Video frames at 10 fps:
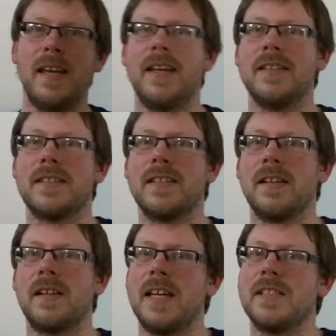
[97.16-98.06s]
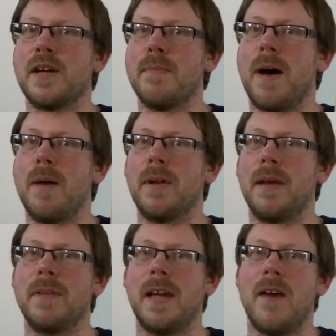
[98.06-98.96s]
Is the laser compatible
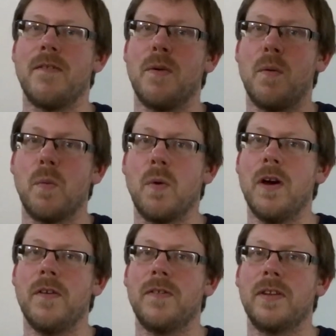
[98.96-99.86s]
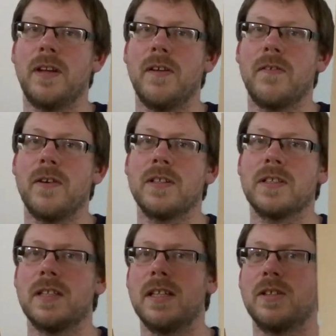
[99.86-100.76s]
MDF worth the
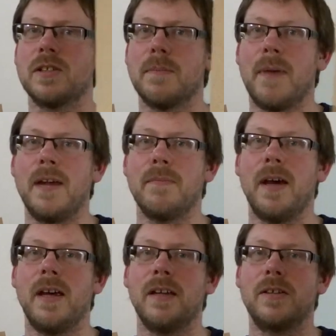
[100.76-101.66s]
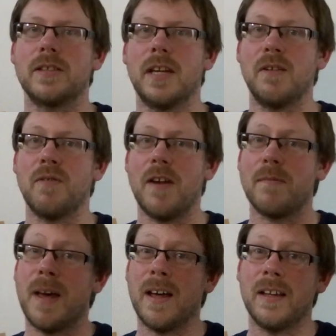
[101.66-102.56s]
difference? Does it paint better? Does it engrave
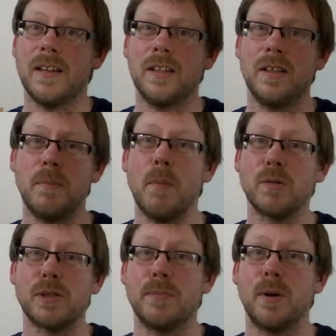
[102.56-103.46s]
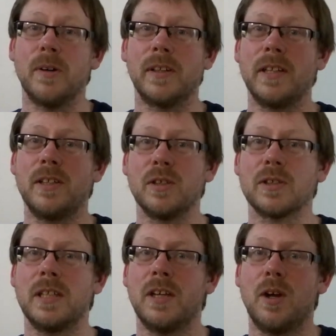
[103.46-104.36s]
better? Most importantly, does
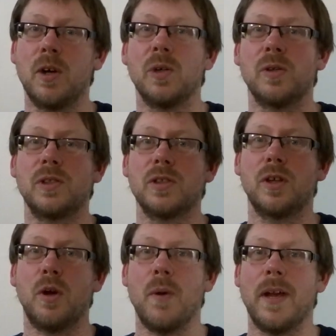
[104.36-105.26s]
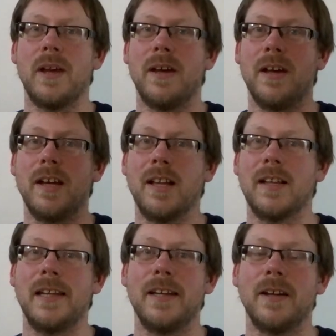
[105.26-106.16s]
it cut quicker and
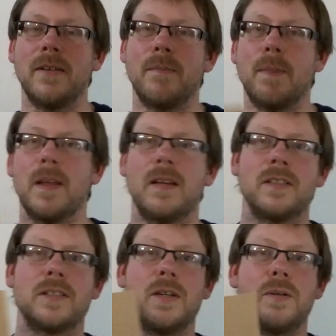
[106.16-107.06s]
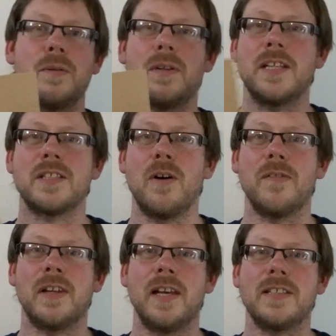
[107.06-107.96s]
cleaner? So let's get over
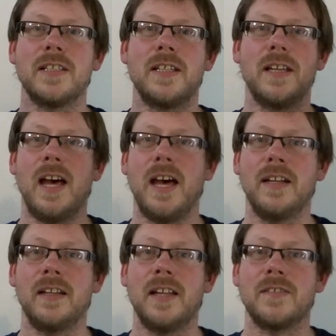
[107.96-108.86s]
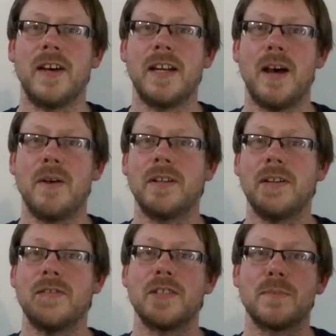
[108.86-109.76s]
the laser and let's find out the
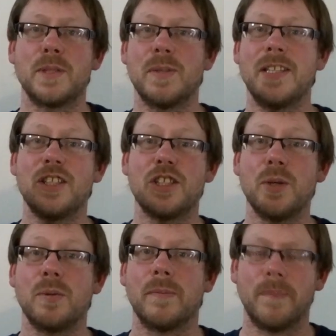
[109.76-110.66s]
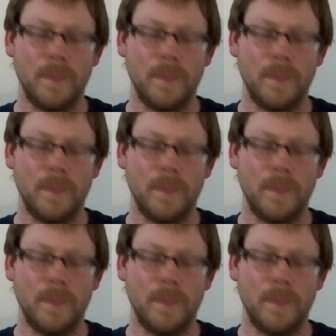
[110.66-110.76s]
difference between the two.